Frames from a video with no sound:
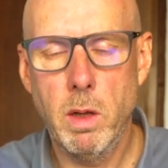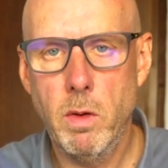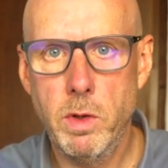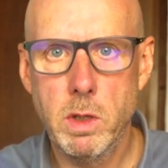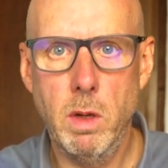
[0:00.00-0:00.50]

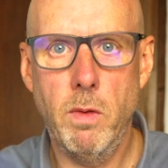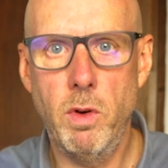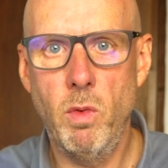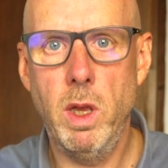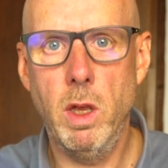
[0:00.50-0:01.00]
Obviously every
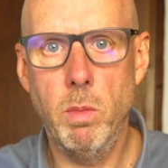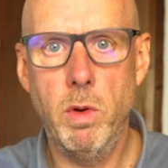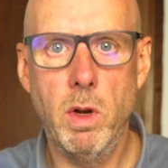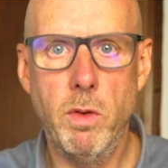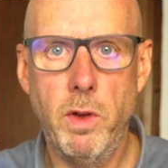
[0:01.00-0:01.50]
week you'd be
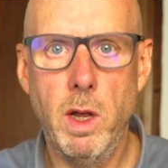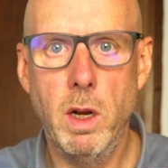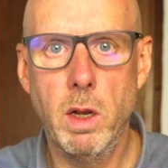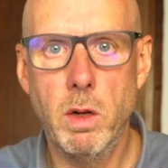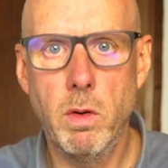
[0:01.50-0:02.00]
doing a
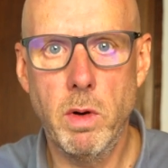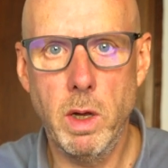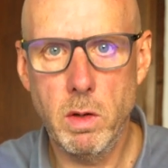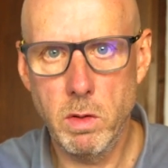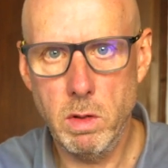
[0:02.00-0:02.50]
fairly long
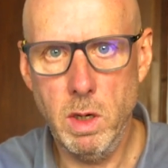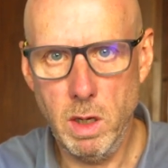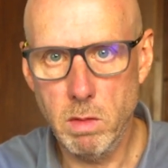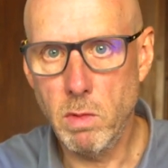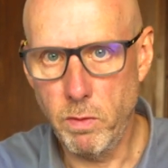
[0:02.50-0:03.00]
ride because you
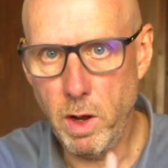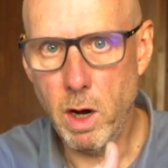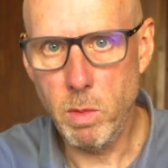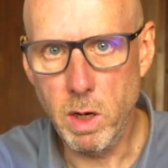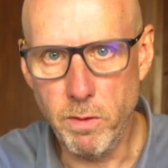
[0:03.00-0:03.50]
need a fair
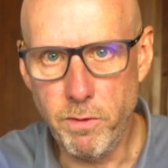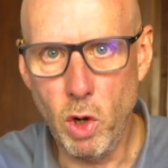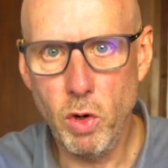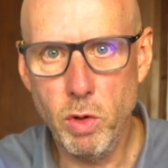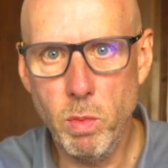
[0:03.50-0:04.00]
amount of
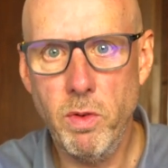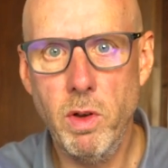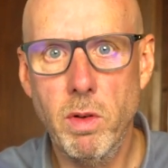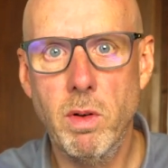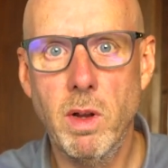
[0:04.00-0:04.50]
volume if you're
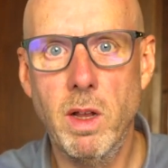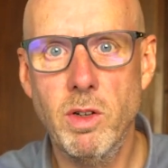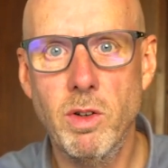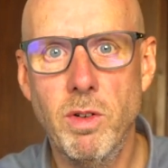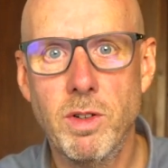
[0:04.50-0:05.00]
doing
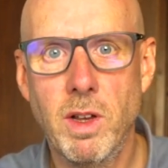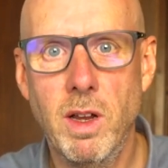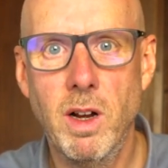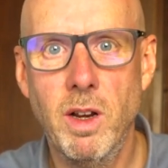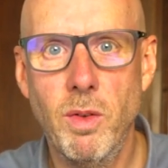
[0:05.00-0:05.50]
endurance cycling